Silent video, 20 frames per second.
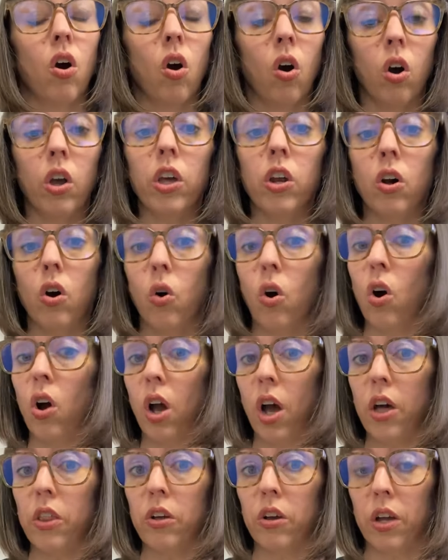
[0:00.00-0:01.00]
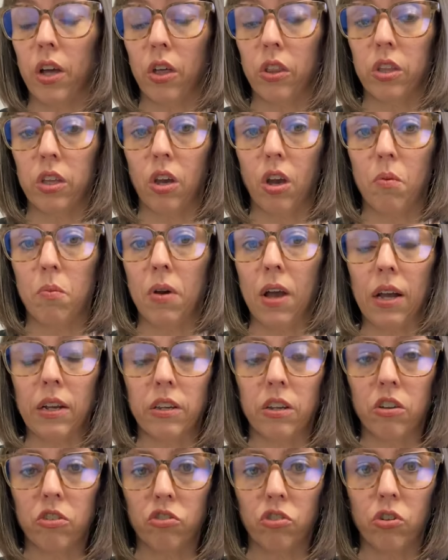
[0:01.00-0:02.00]
you know, or other healthcare
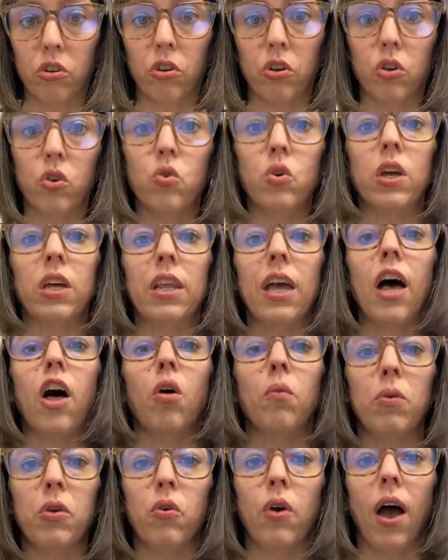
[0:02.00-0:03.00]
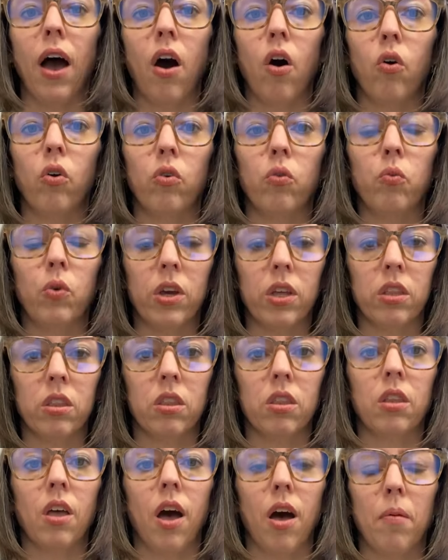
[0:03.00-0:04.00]
practitioner who can help you out with
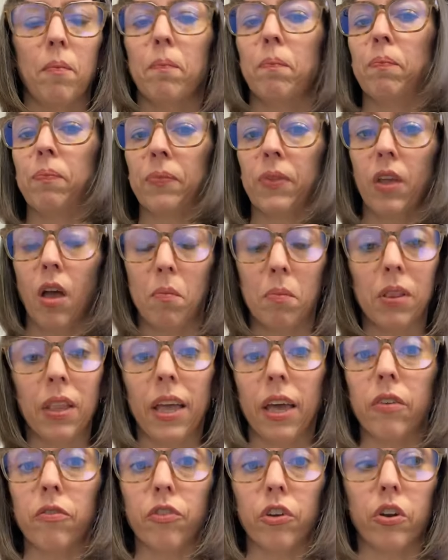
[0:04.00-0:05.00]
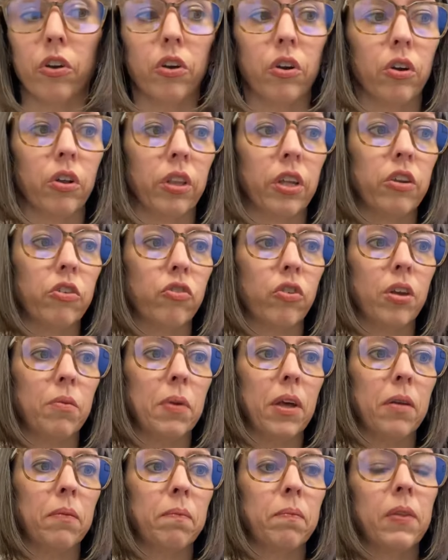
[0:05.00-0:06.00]
um, a plan for your early
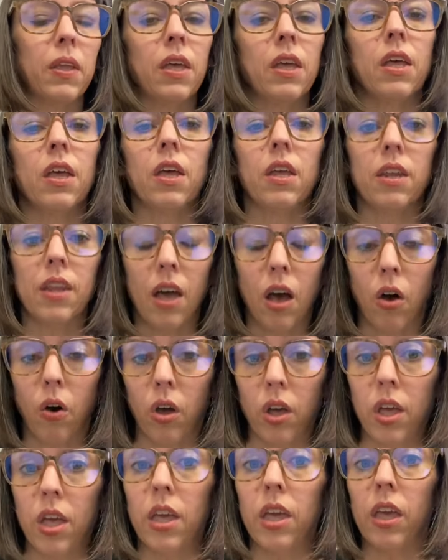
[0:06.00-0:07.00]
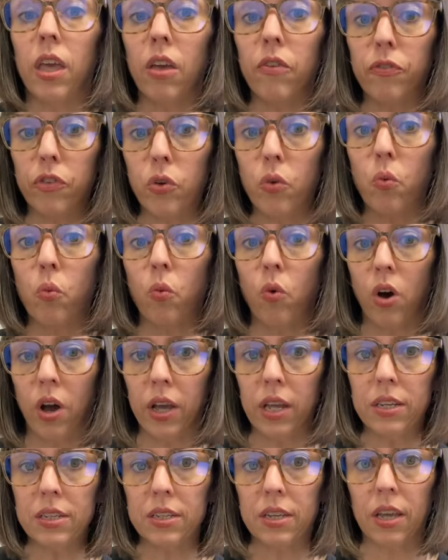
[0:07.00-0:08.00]
treatment. Now, if you
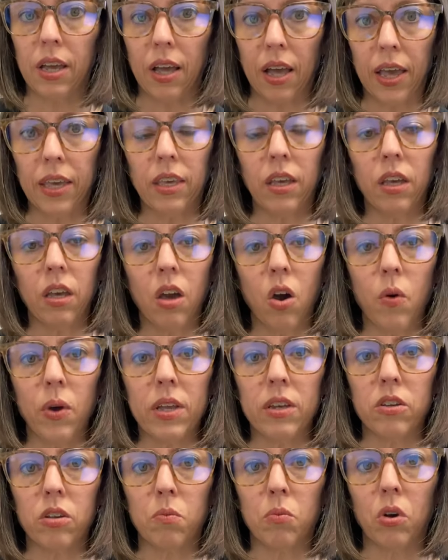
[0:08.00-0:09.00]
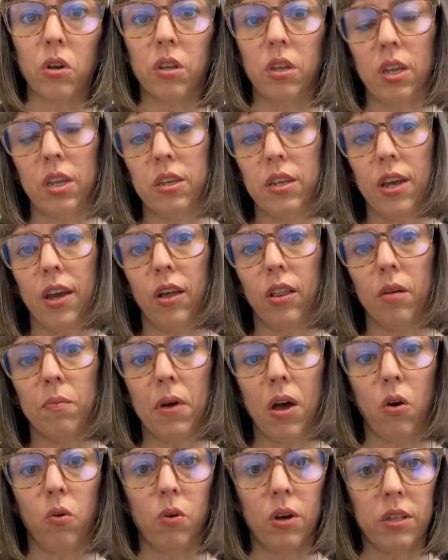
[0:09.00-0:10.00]
want, I can go into more detail
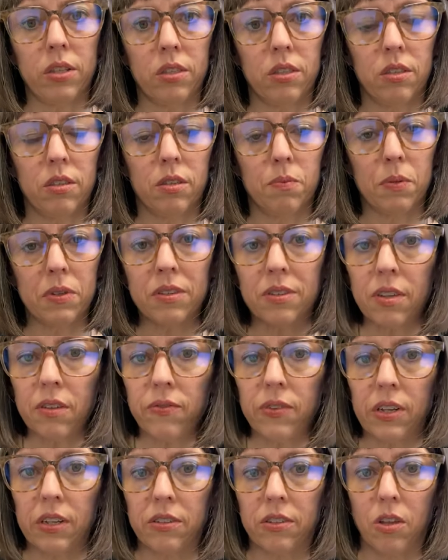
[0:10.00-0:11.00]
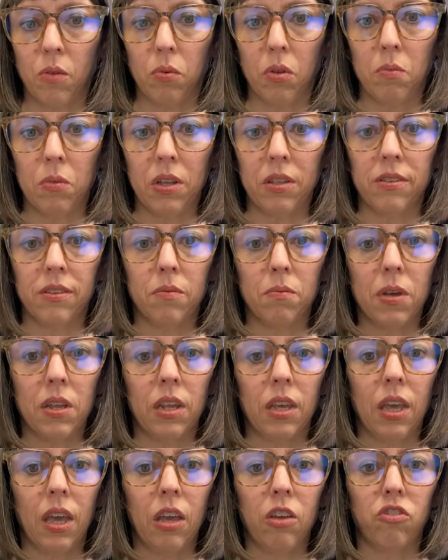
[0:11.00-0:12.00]
about what specific supplements and
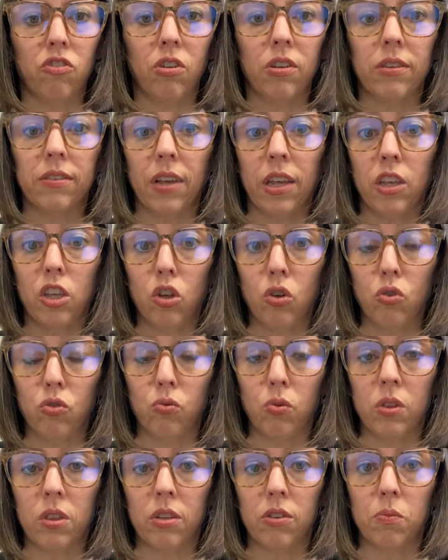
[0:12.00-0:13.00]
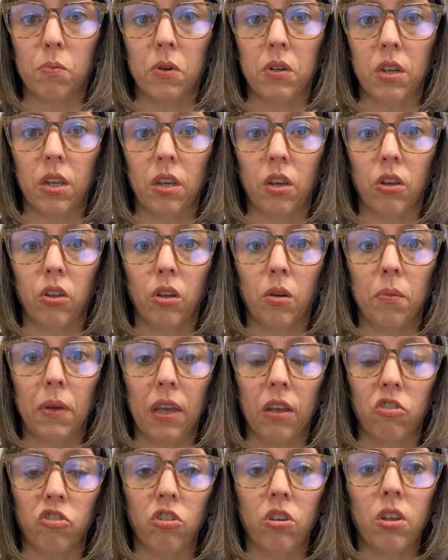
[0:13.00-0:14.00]
medications I used with this particular
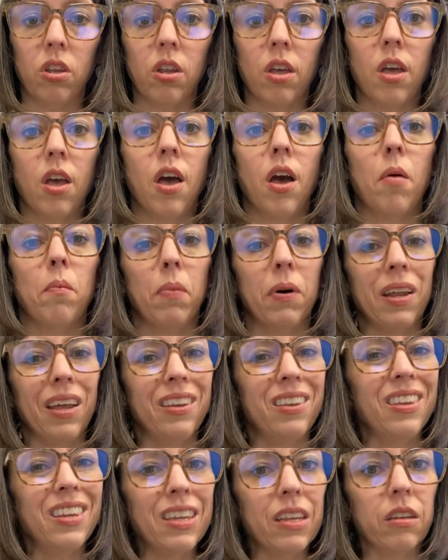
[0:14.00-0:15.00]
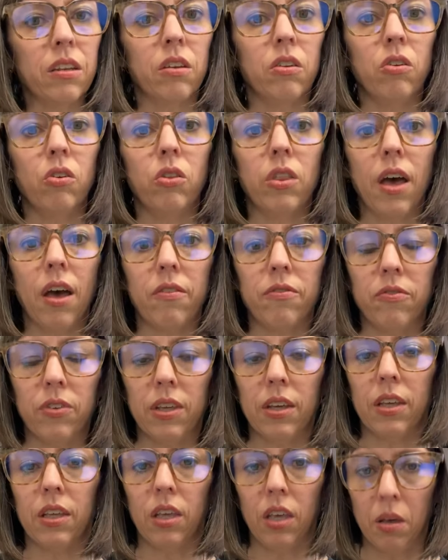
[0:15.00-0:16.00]
patient, but I need to do that
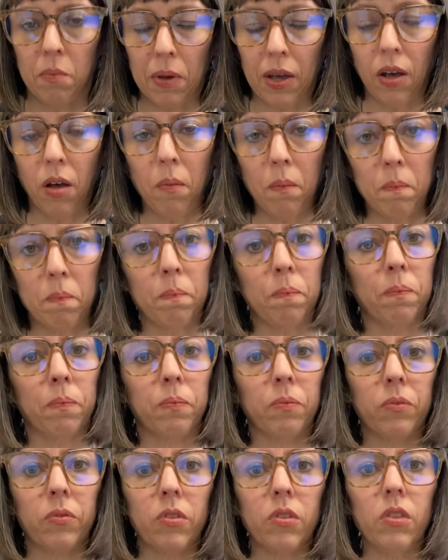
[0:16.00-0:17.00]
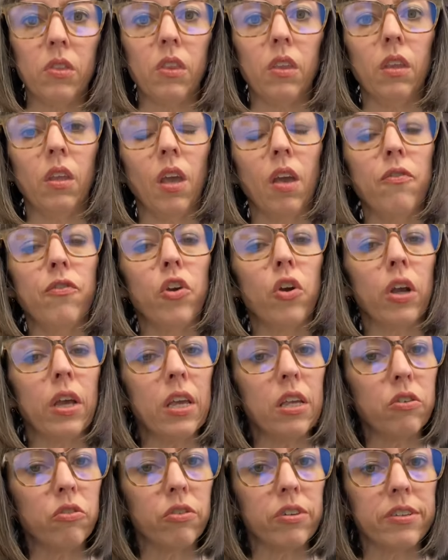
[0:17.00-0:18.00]
via email. If you're
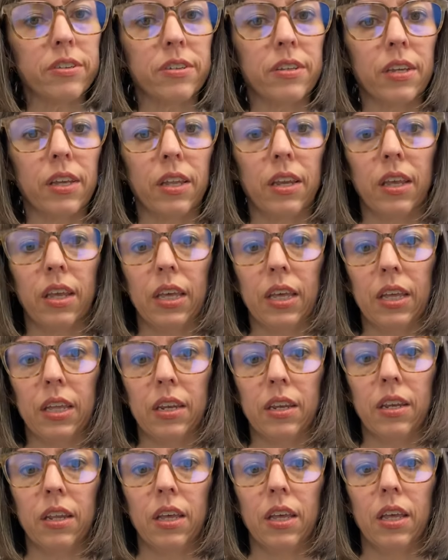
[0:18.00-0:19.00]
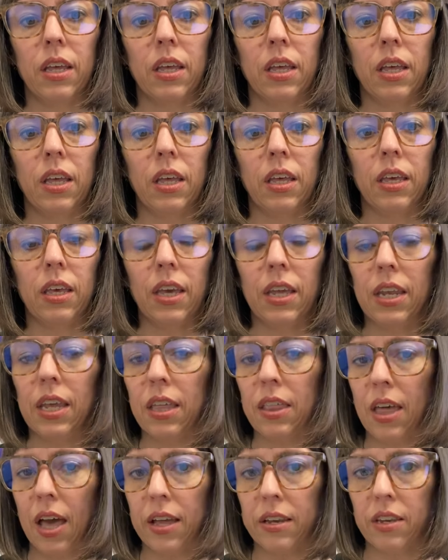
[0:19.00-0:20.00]
interested in getting
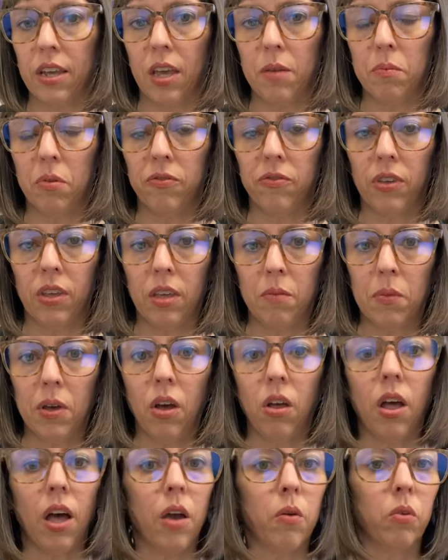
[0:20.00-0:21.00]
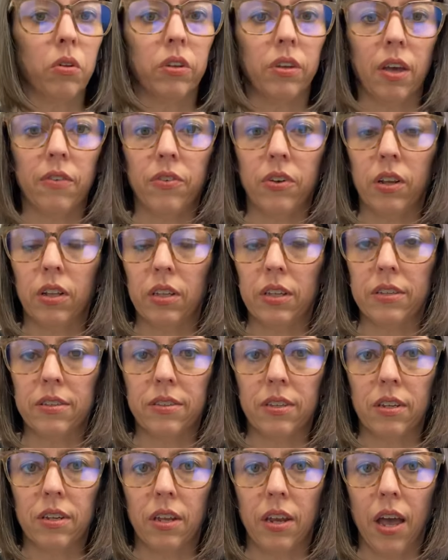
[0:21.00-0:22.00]
that type of email, I will definitely
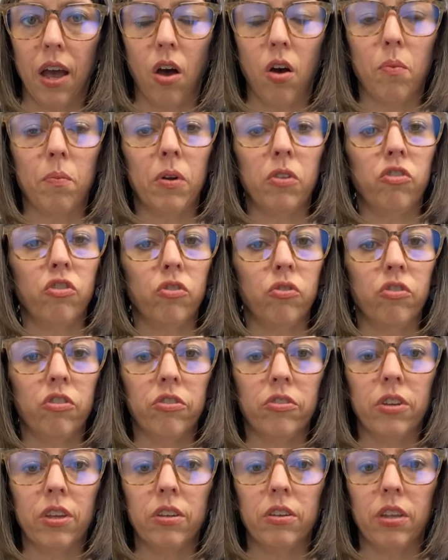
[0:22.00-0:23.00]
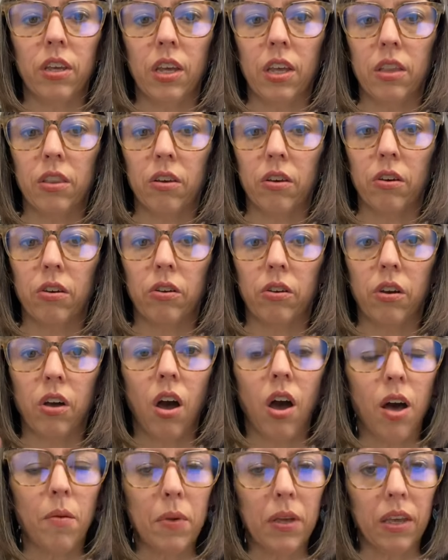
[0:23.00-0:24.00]
send it out. But you just need to either
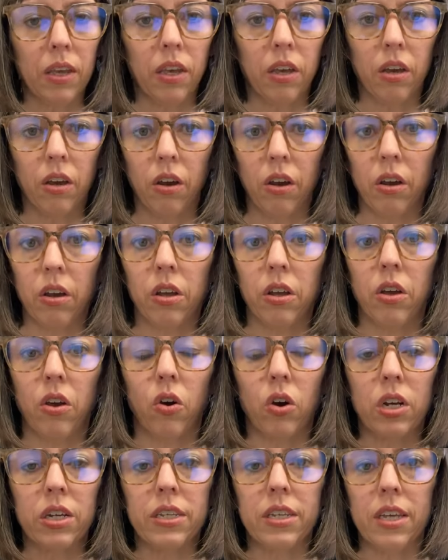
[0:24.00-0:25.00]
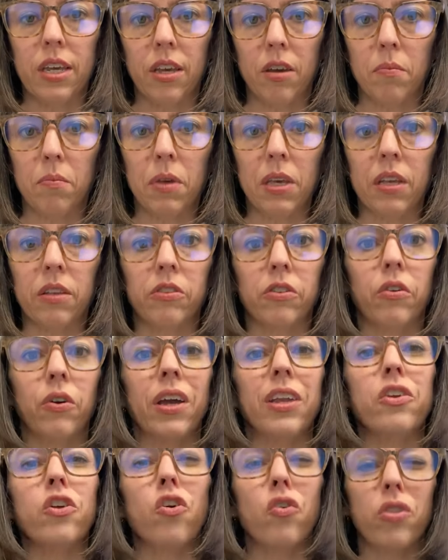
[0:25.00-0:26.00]
comment here or DM me so I
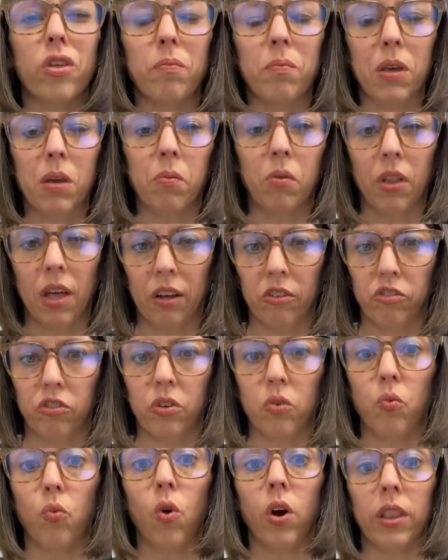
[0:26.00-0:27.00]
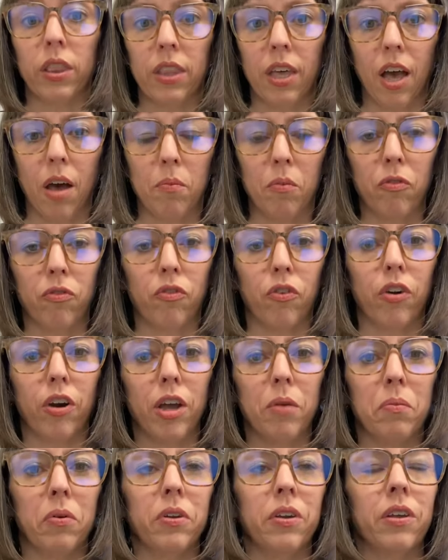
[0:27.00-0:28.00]
know that people actually want that before I
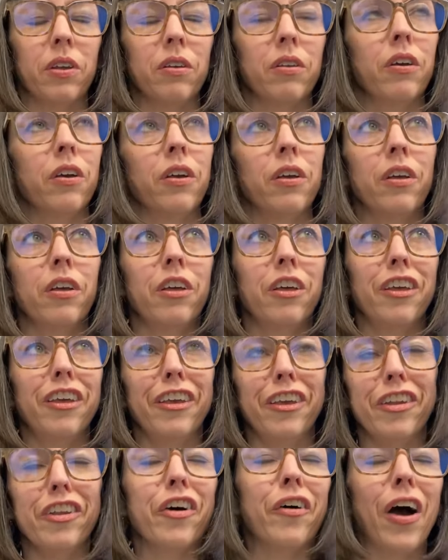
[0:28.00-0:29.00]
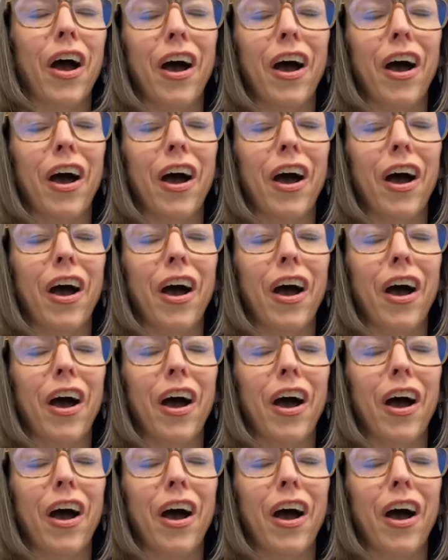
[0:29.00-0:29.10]
put in, you know,